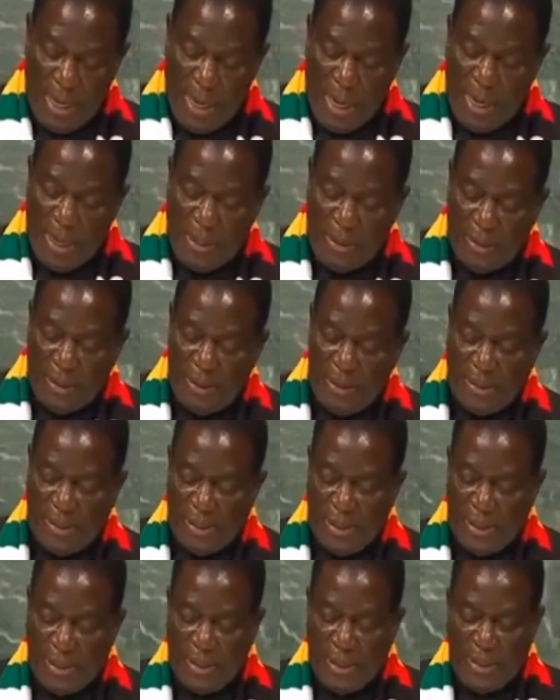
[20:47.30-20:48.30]
and the
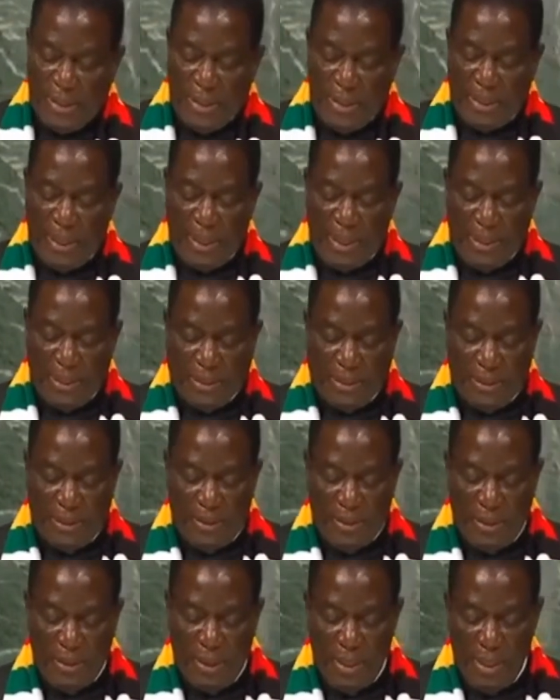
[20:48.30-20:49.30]
City
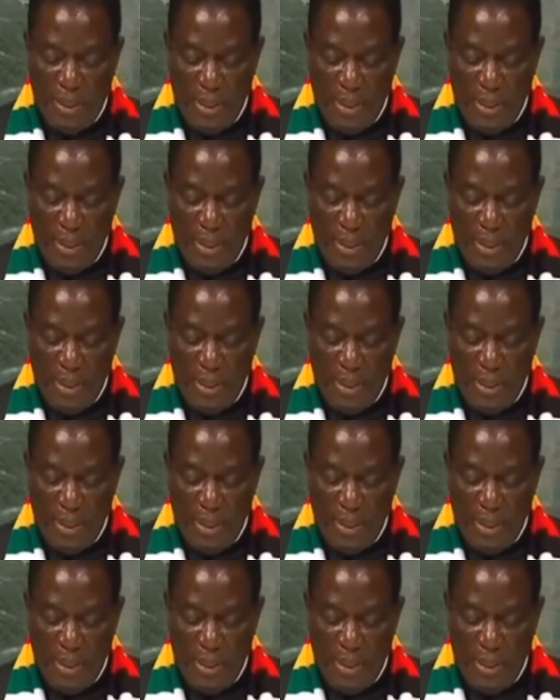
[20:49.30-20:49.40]
Declaration